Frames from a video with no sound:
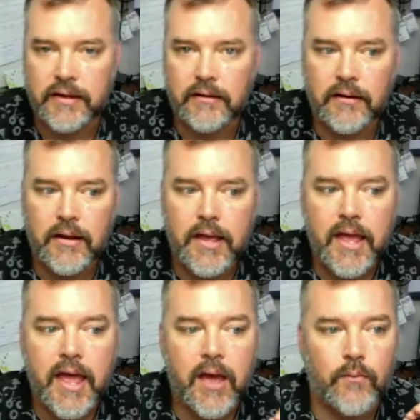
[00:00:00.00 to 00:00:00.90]
there,
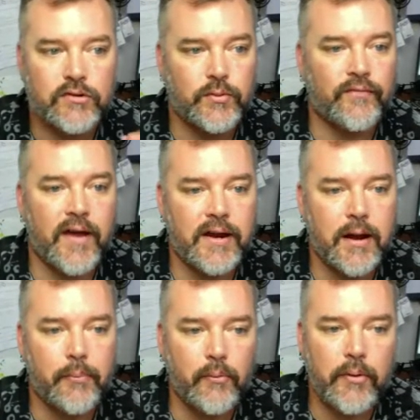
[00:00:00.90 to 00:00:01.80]
and once we find a
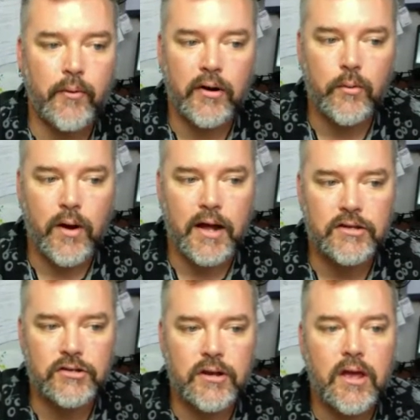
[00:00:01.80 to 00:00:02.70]
couple we want to
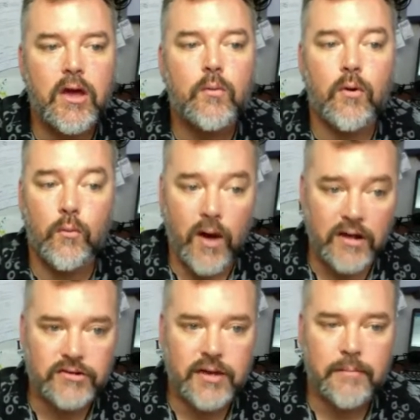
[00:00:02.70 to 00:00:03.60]
watch, we'll
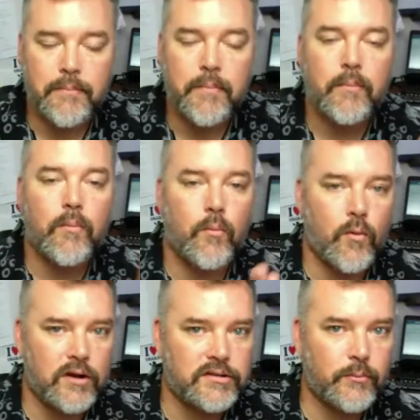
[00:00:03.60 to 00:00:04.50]
watch them
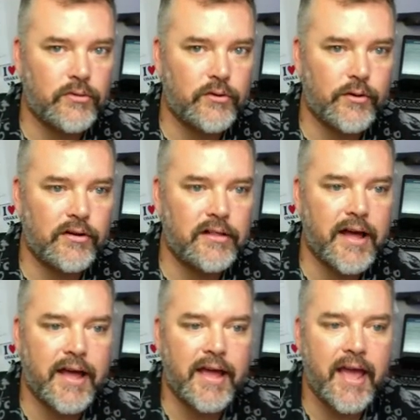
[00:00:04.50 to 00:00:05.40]
with a critical
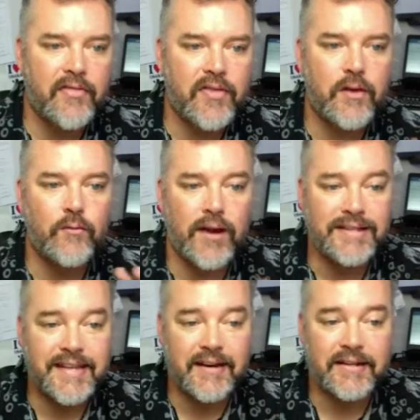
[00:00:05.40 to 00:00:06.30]
eye, and then
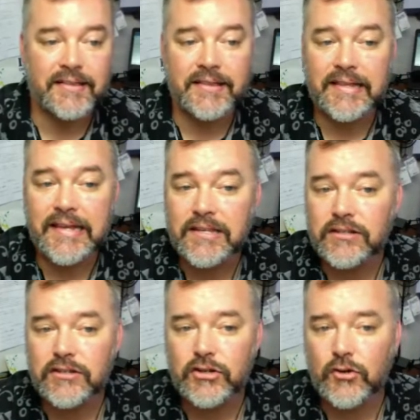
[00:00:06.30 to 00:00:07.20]
write down at
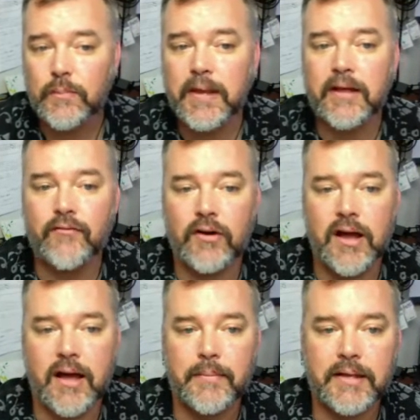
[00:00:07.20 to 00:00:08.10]
least 2 meaningful
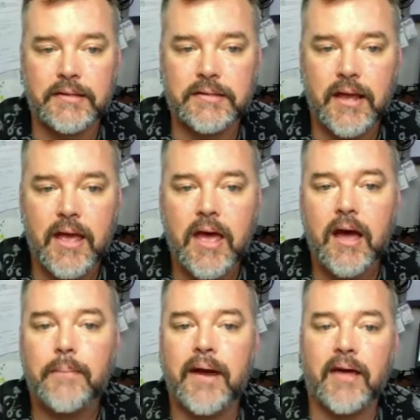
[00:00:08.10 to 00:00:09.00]
comments
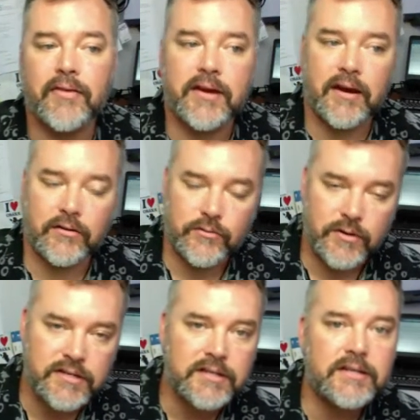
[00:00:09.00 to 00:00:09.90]
about how the
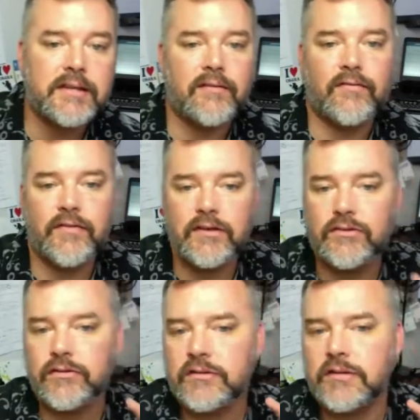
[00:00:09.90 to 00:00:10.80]
characteristics and
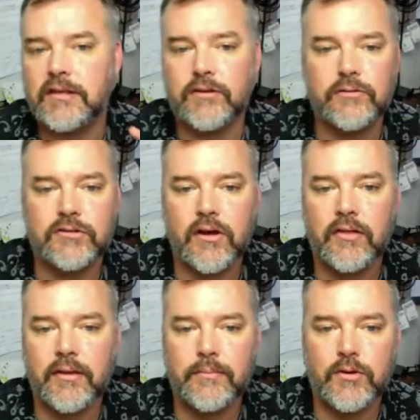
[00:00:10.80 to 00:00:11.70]
features that you saw
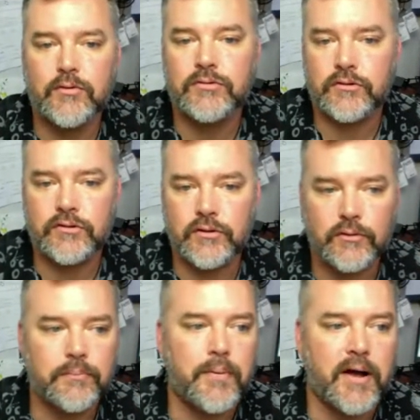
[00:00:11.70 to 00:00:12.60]
them use or
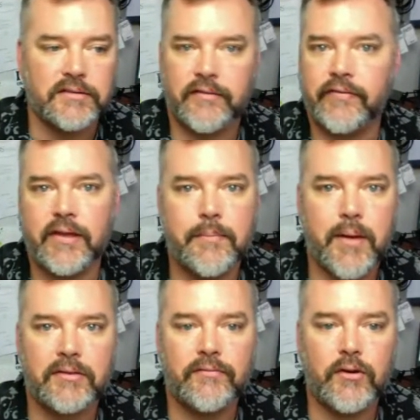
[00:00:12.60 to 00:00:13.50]
do positively
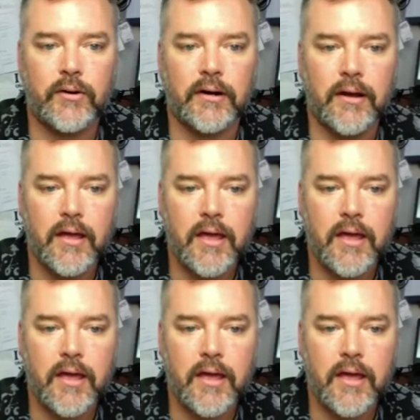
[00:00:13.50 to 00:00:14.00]
impact the viewer.